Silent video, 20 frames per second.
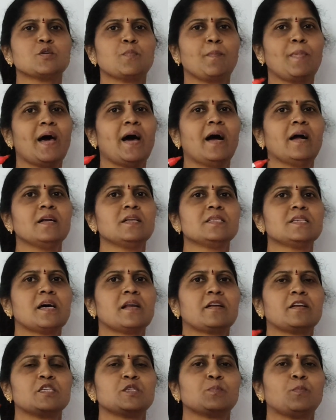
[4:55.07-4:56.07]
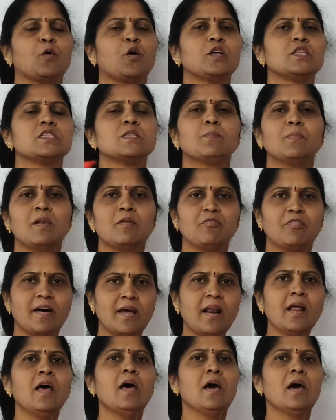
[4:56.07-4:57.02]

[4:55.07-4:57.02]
So plants are responsible for